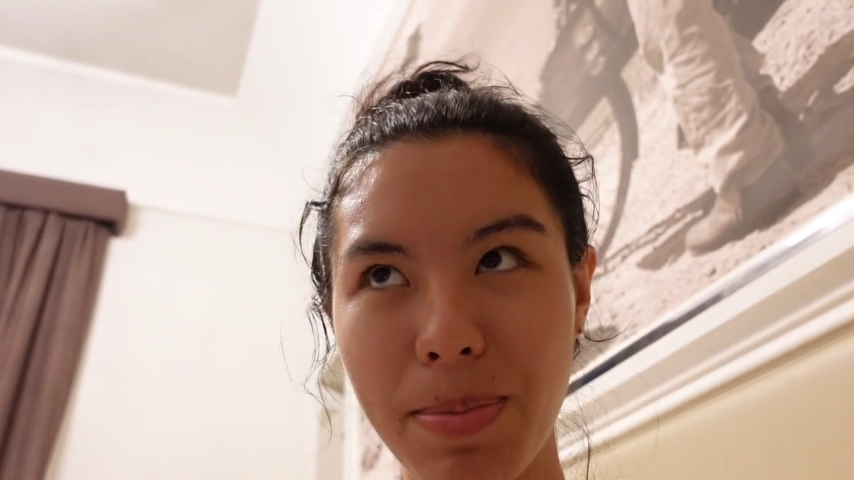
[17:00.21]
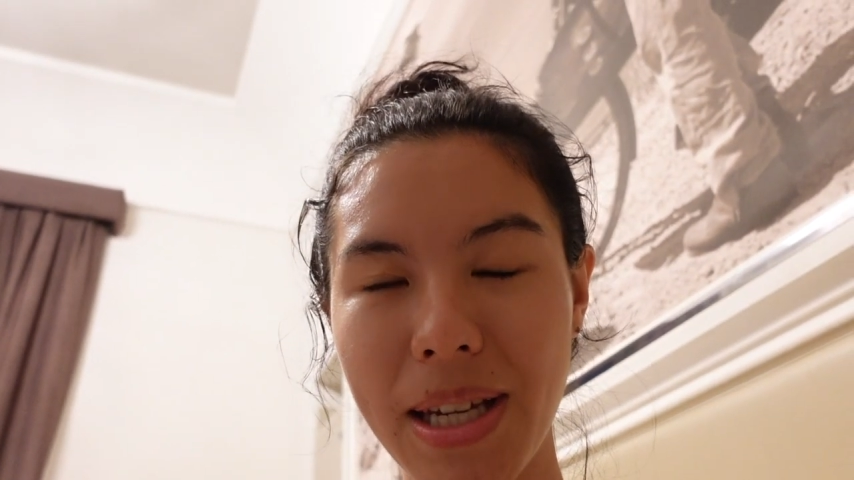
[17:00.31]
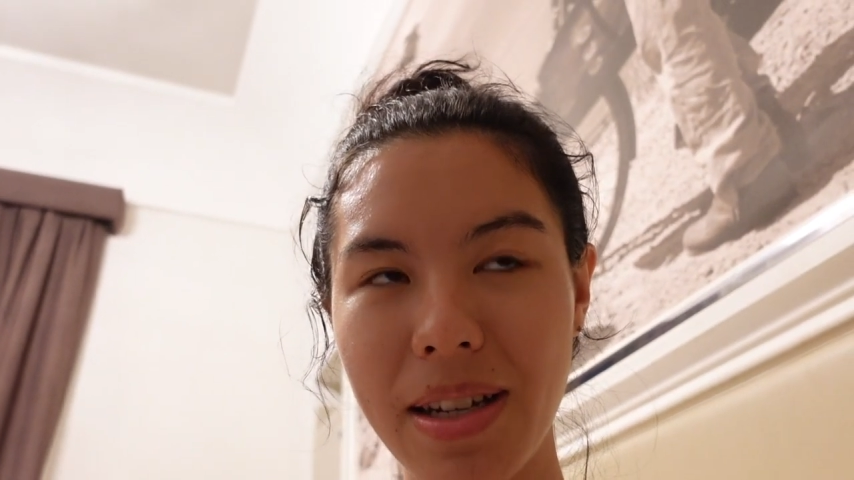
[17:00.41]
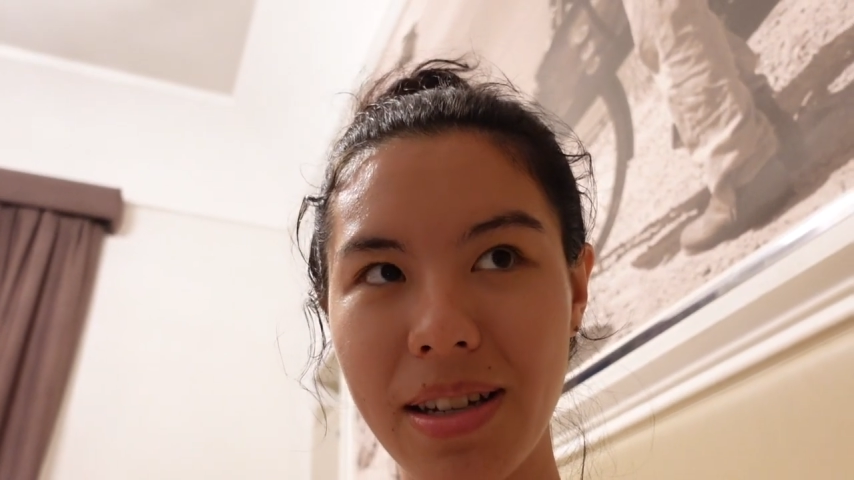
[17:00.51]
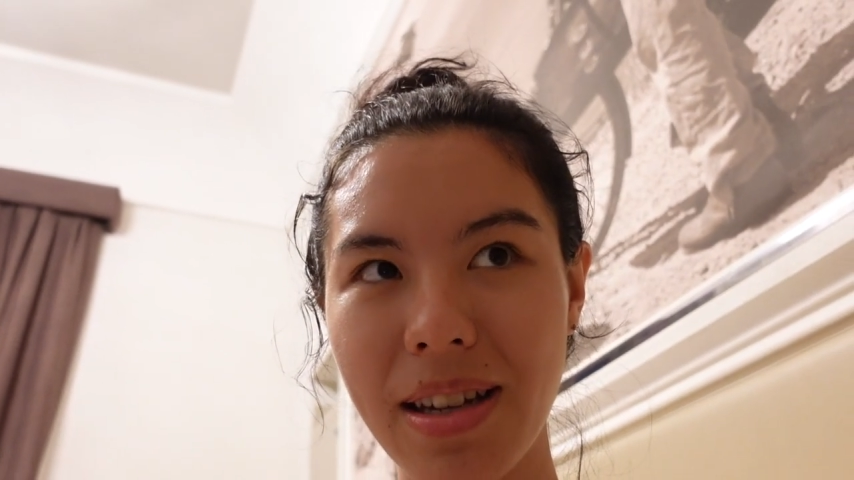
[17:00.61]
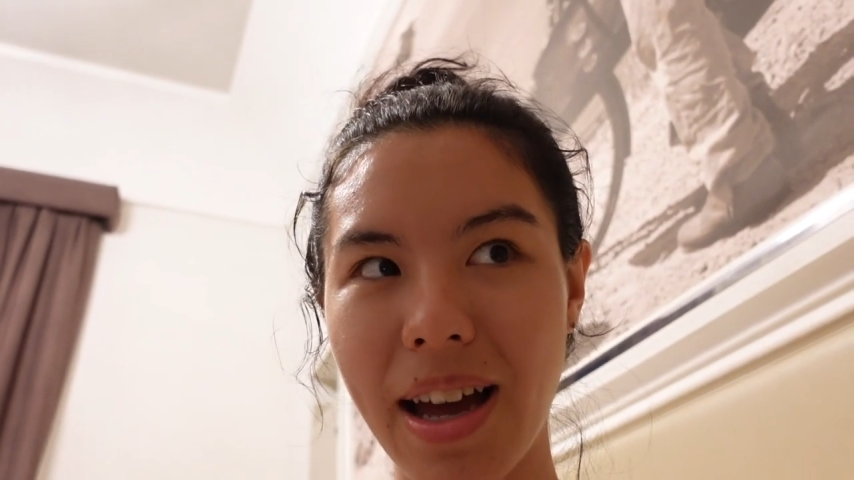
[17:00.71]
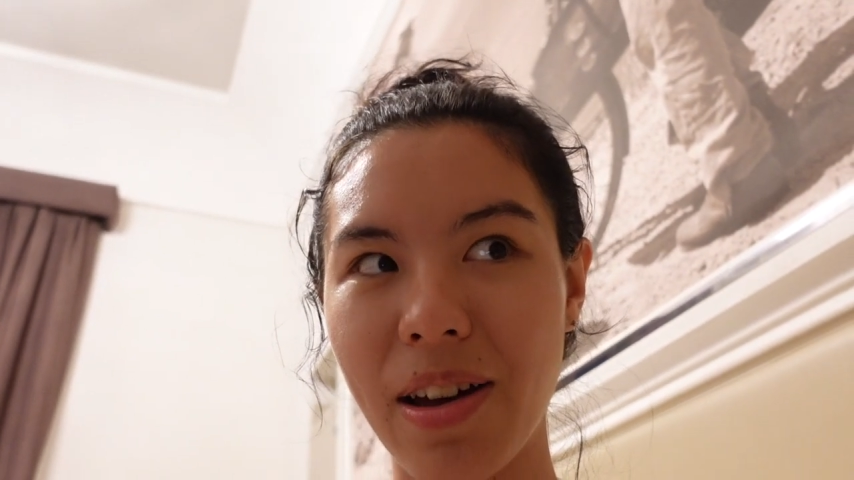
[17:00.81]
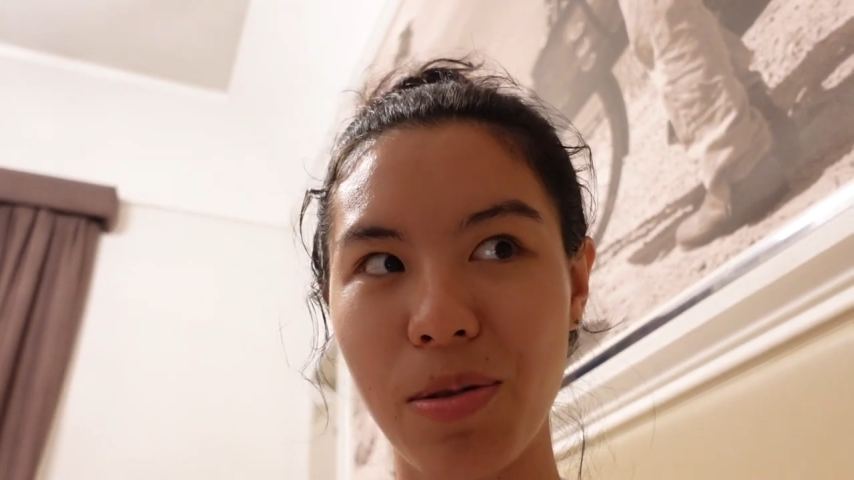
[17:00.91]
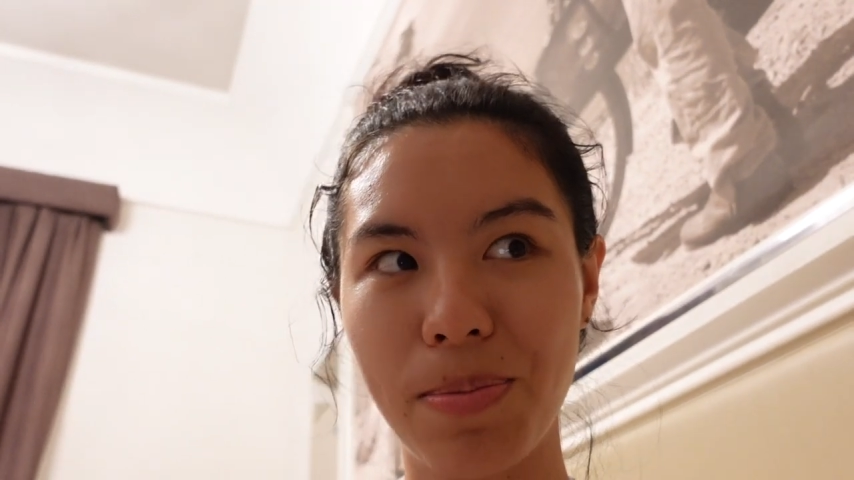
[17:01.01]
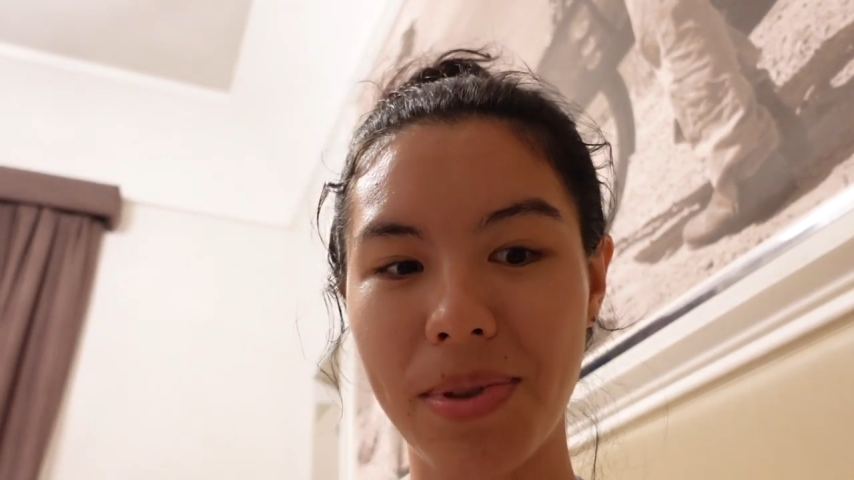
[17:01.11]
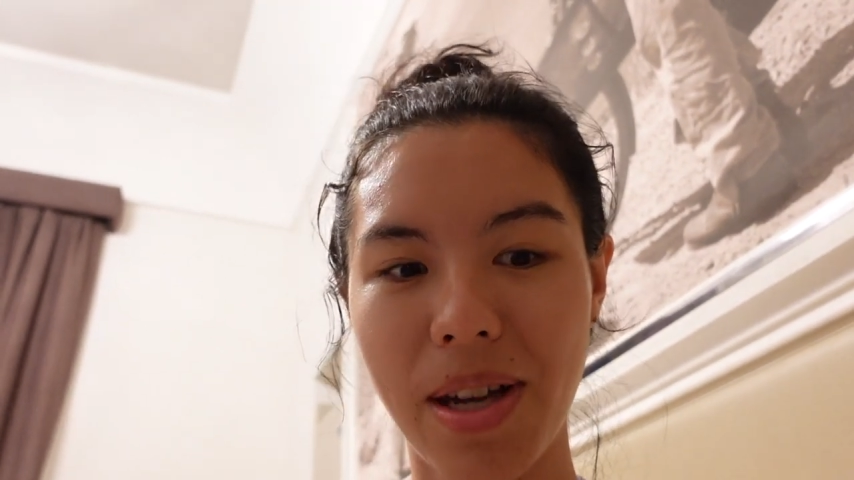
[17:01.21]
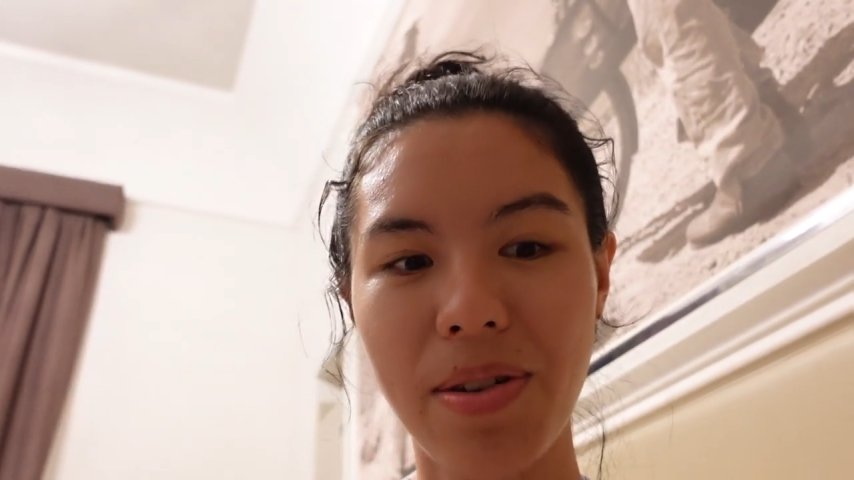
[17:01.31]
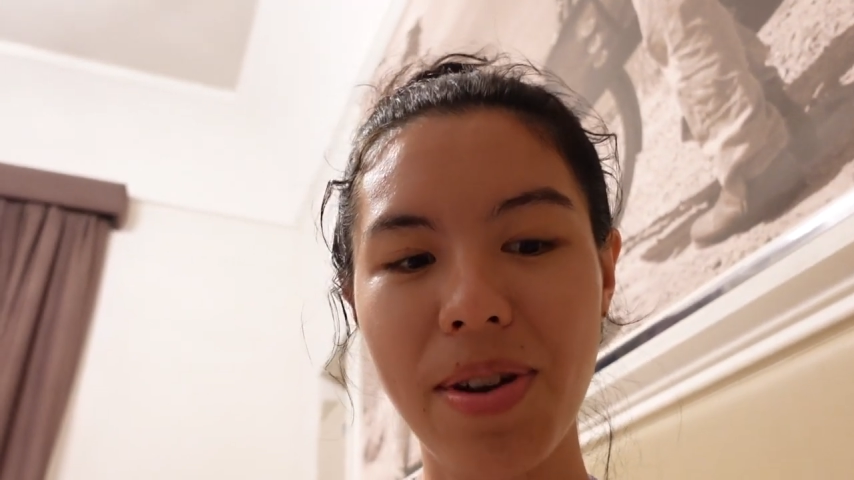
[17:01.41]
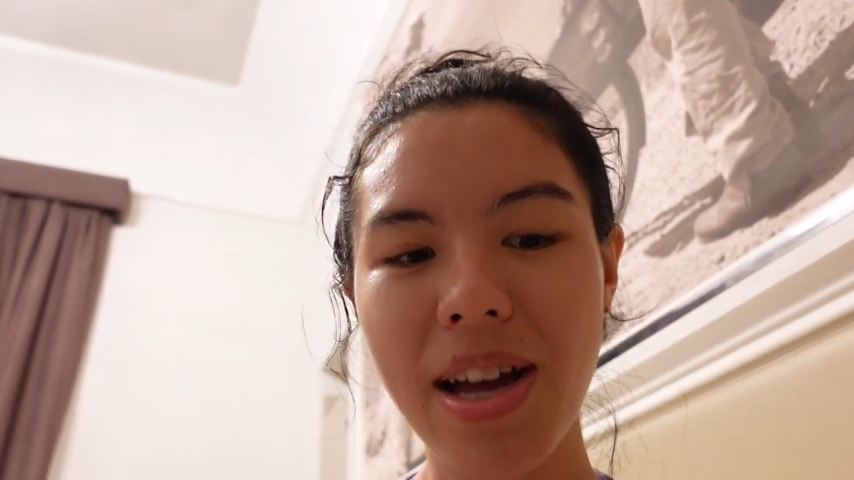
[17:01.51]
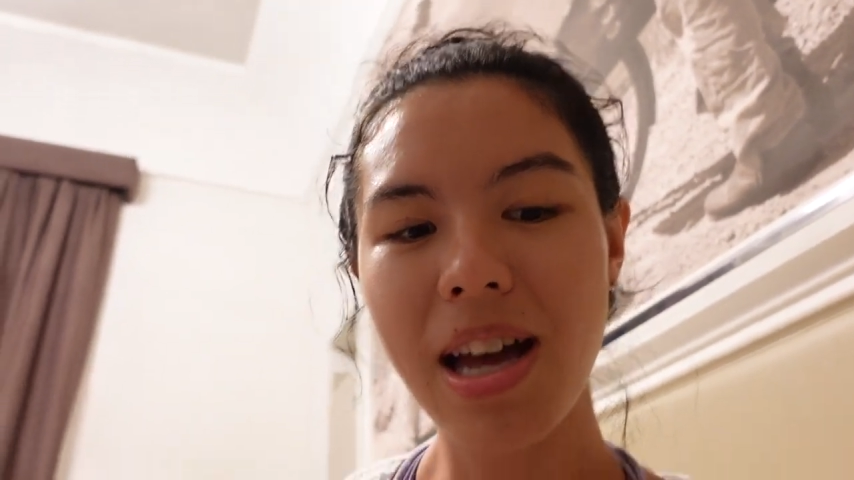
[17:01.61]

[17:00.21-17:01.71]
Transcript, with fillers: pink. I hope so.